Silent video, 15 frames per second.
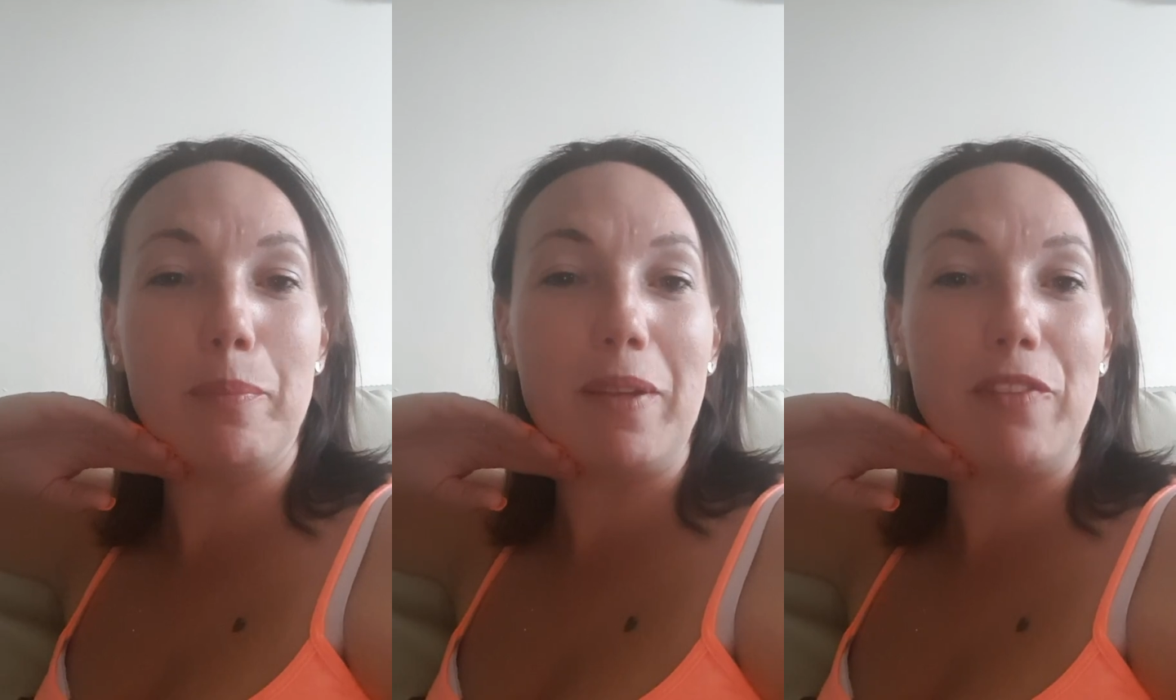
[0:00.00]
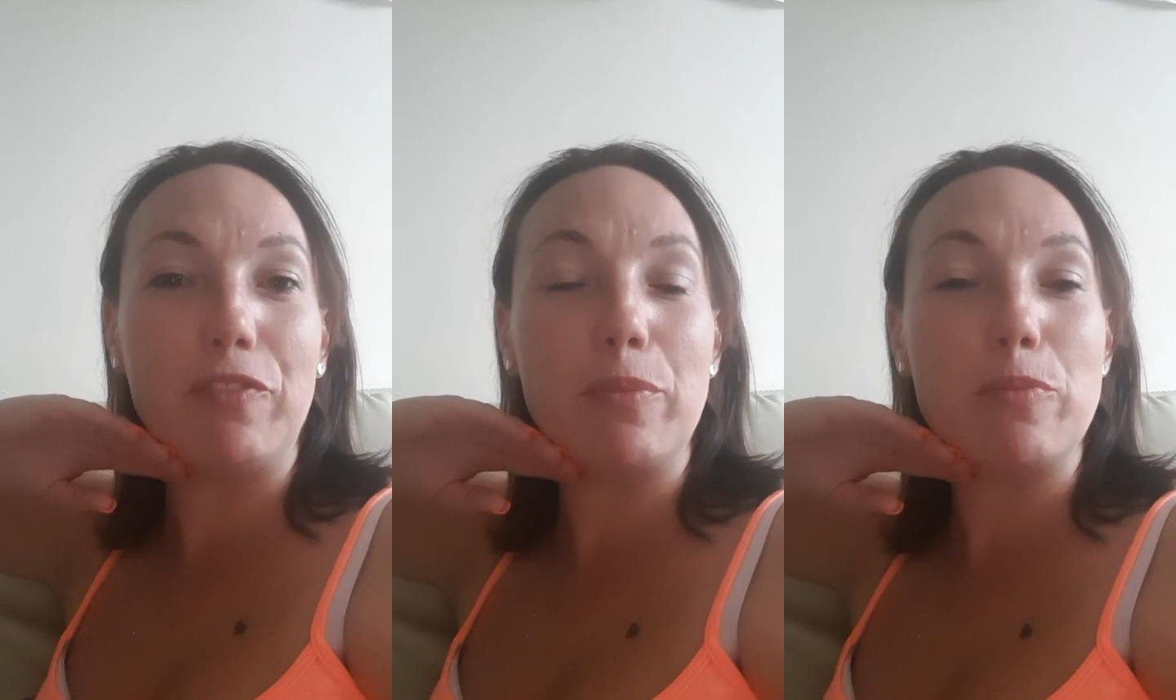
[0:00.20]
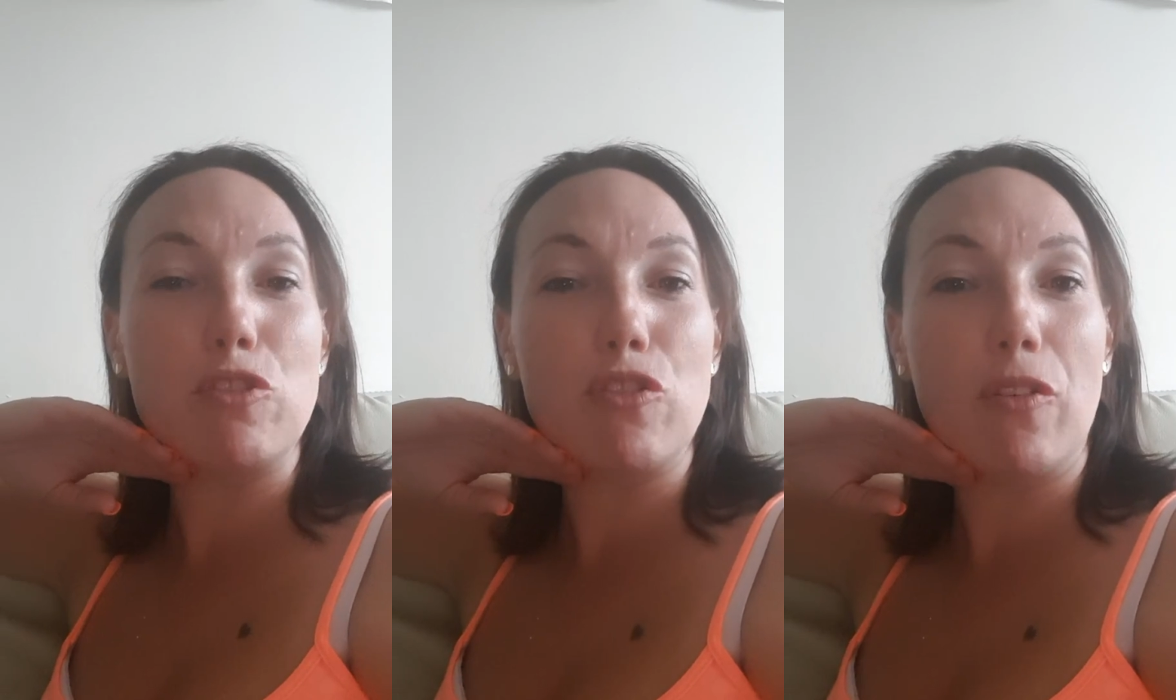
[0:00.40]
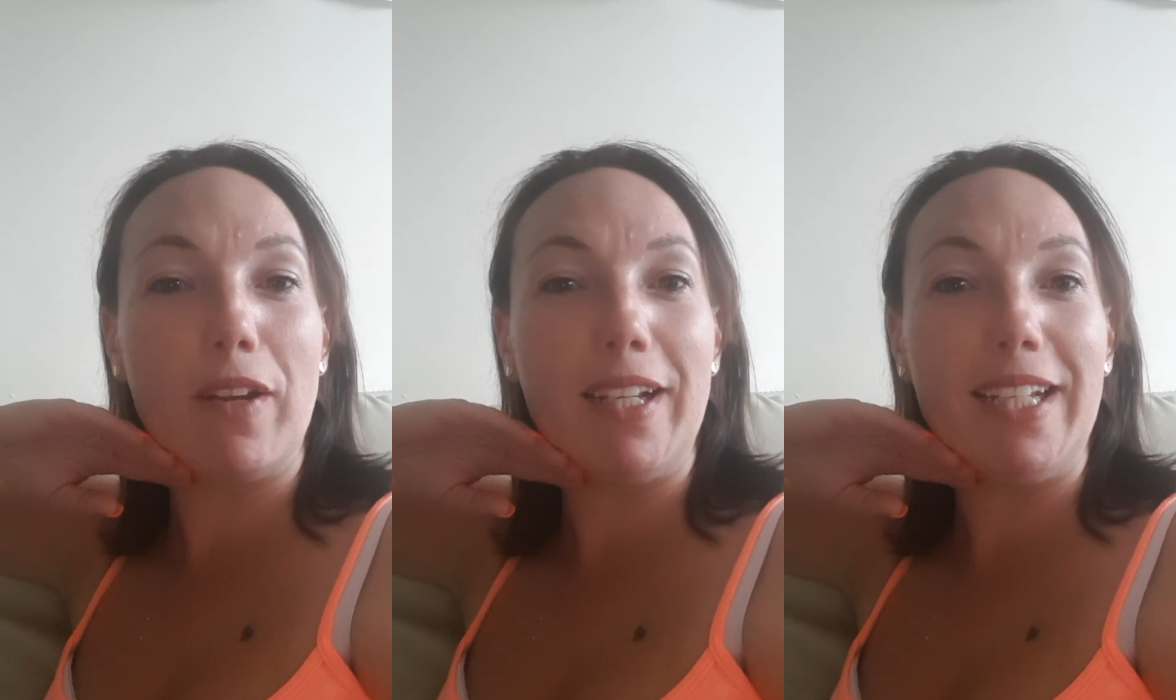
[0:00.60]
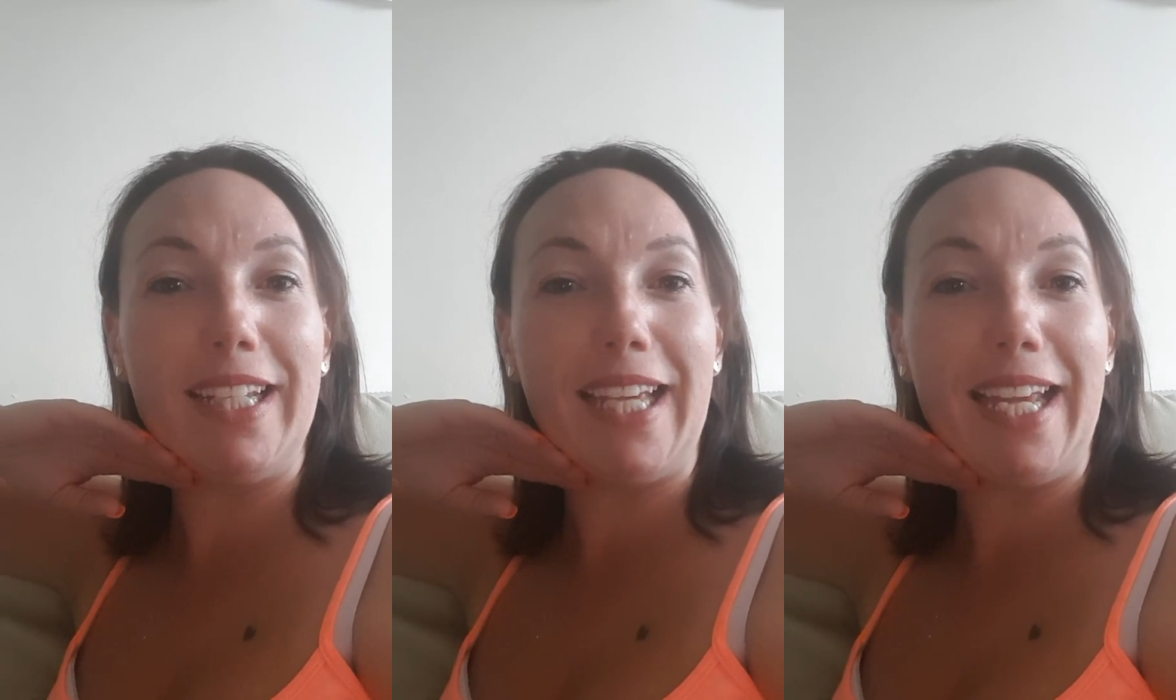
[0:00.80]
me from
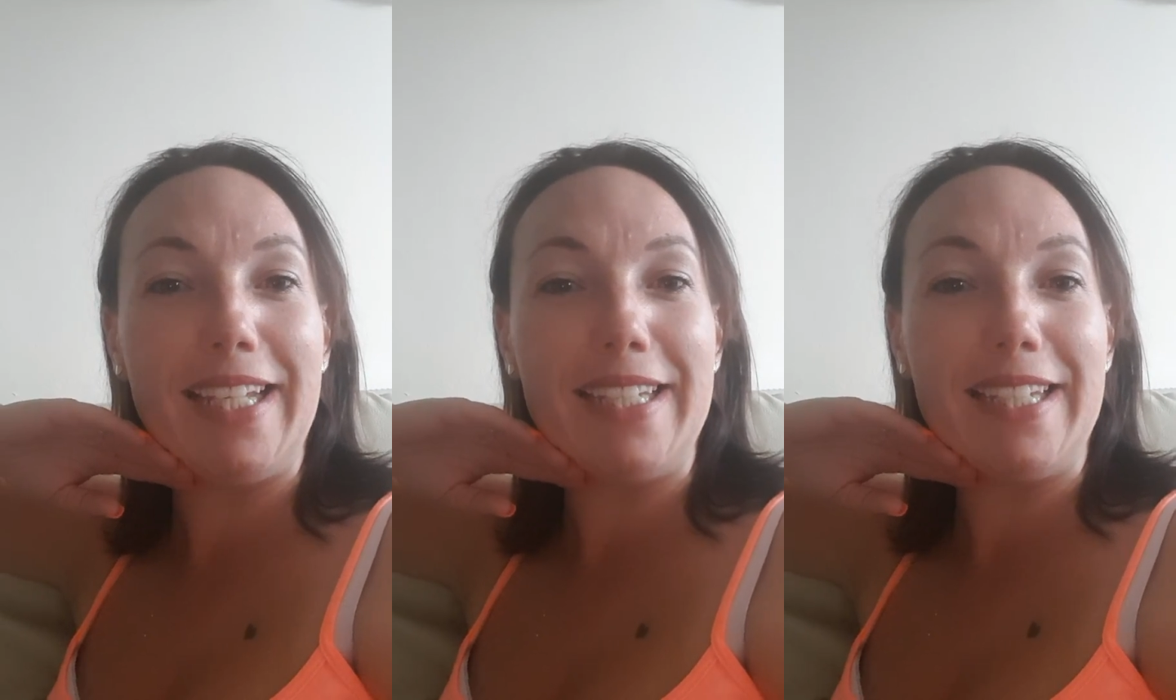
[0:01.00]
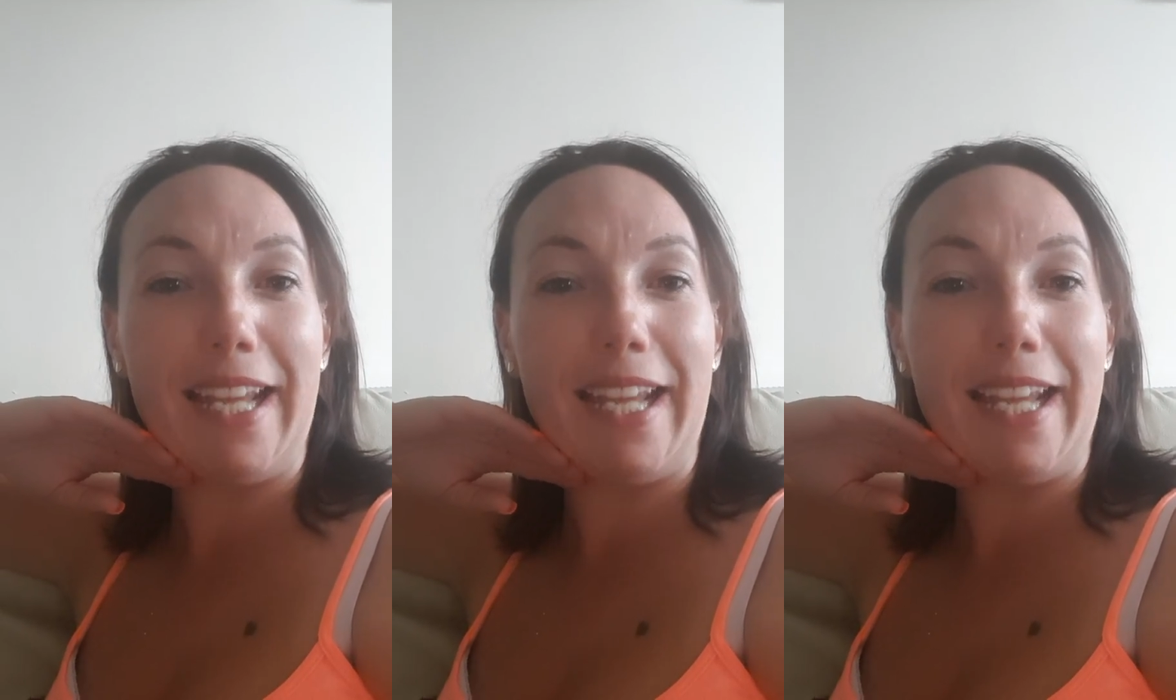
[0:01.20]
trying again